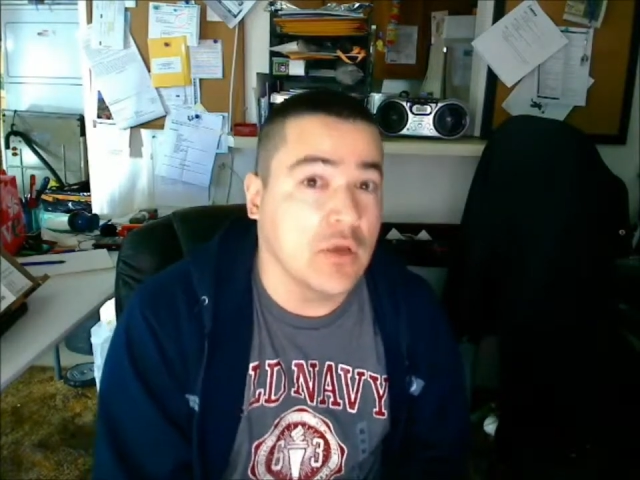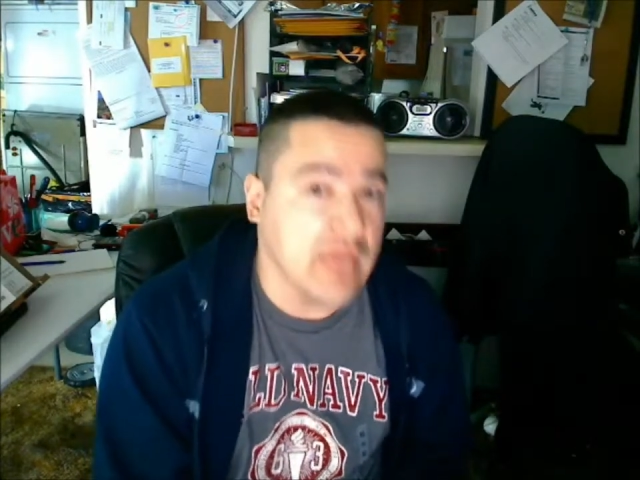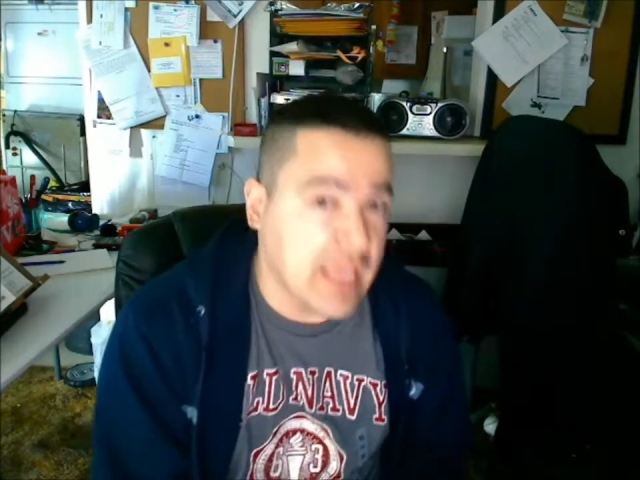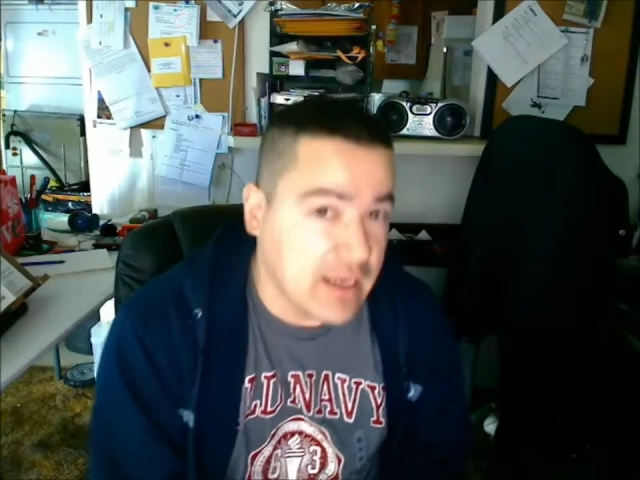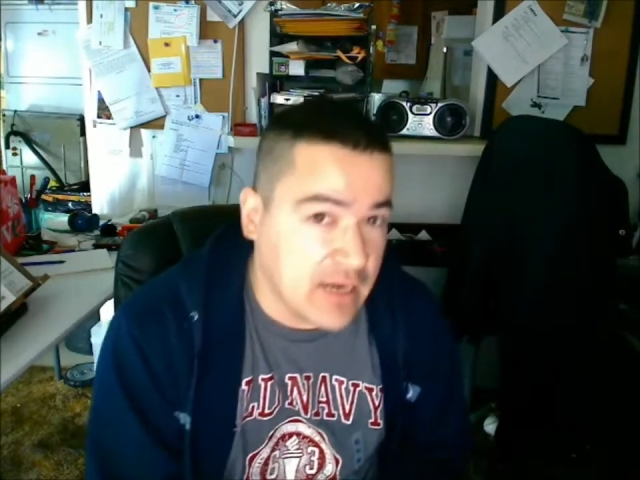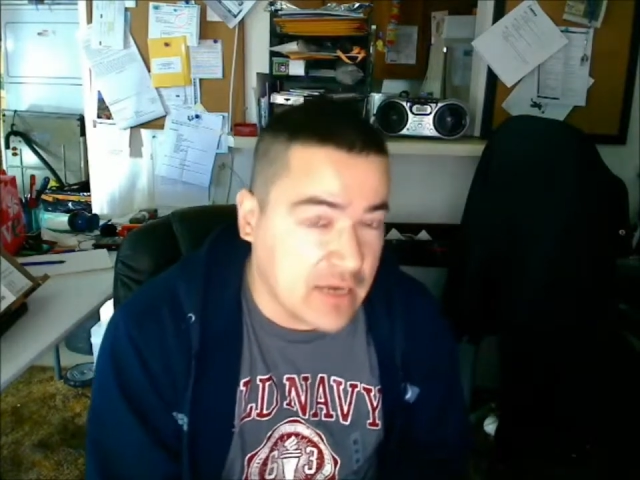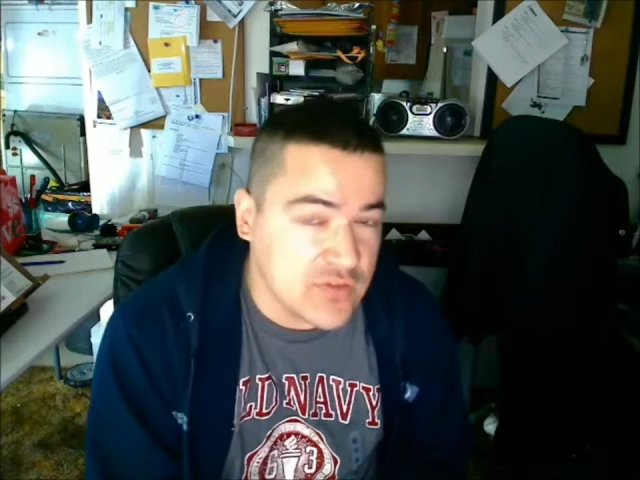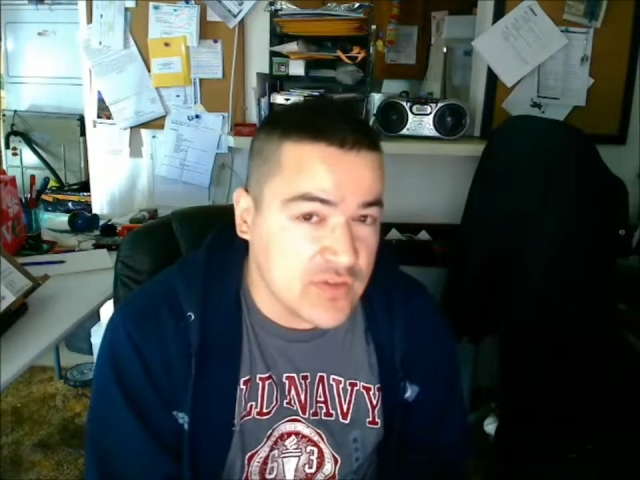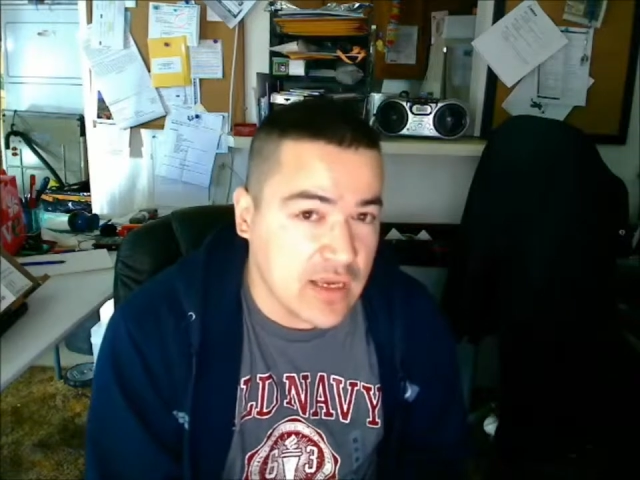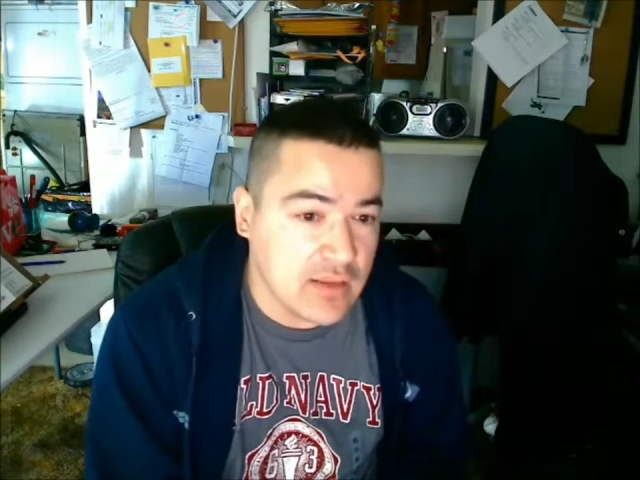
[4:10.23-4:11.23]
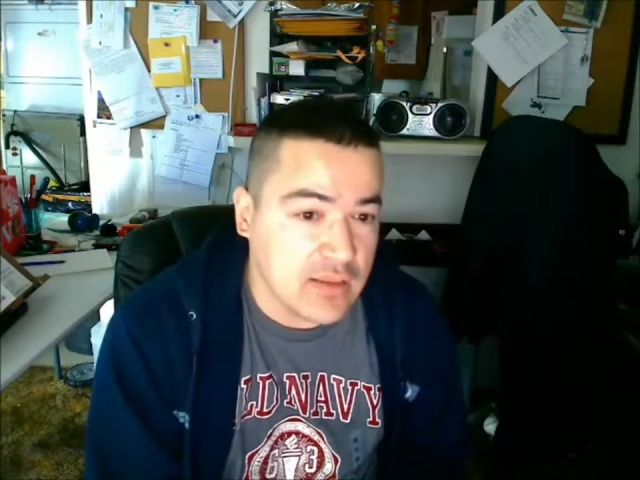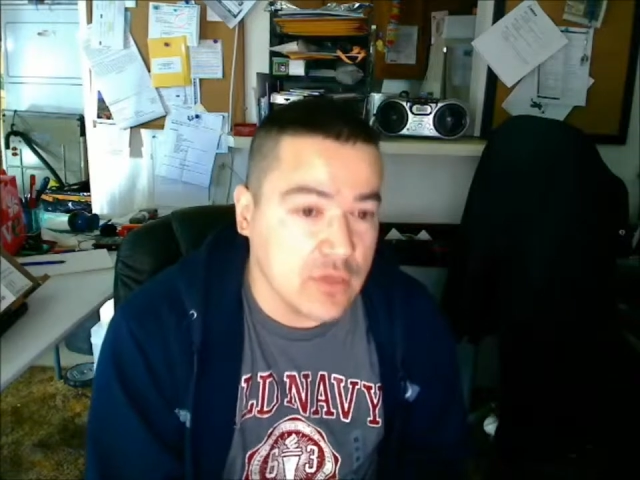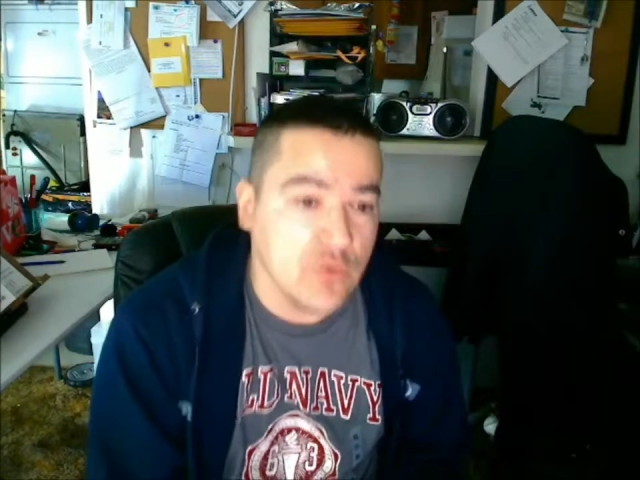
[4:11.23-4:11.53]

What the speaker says: located outside of the